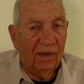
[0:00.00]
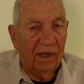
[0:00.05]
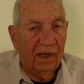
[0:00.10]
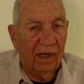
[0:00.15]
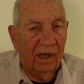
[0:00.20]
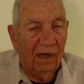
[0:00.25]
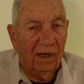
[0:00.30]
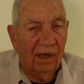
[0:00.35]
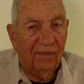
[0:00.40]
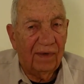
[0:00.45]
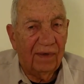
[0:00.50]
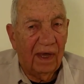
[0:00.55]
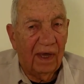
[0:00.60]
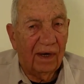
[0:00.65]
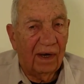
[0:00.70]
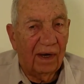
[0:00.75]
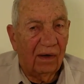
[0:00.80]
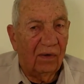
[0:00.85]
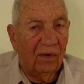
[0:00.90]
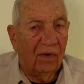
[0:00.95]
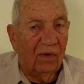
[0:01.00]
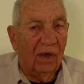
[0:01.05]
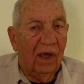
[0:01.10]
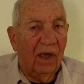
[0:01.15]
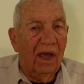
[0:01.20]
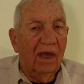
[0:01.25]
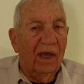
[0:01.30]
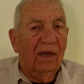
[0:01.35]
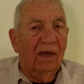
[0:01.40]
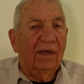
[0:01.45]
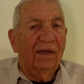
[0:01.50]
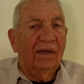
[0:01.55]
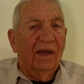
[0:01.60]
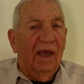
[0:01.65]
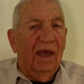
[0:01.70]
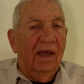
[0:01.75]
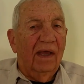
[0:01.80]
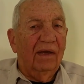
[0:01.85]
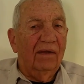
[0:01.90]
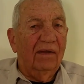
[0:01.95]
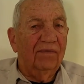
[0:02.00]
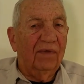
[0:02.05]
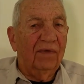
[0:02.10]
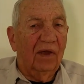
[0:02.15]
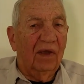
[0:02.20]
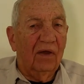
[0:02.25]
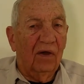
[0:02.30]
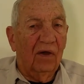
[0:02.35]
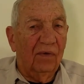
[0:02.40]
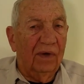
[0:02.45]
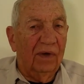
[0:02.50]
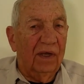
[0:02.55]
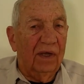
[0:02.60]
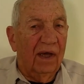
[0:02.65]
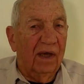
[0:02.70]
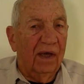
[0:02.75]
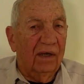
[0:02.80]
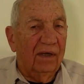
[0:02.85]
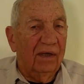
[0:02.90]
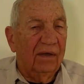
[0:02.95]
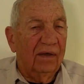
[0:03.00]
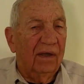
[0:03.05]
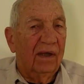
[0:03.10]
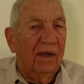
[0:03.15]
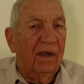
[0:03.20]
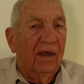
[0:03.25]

he lived out on Long Island and I lived in Coney Island.